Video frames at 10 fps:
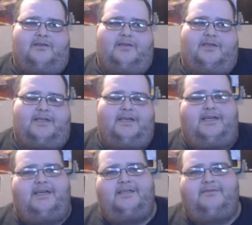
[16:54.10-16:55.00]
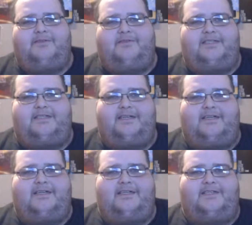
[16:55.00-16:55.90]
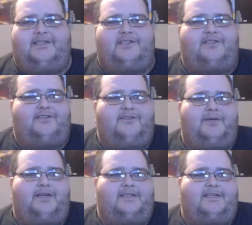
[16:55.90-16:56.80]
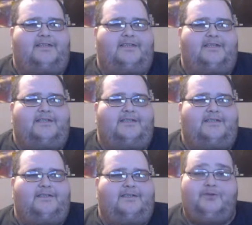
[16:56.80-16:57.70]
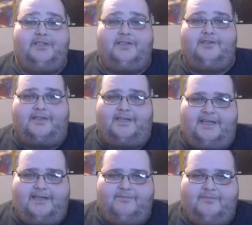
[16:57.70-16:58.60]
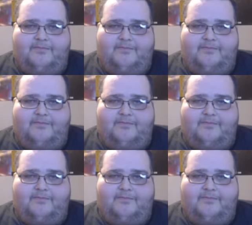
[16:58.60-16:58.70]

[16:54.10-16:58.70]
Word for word: I can't really say it had anything good about it. It it was a good game.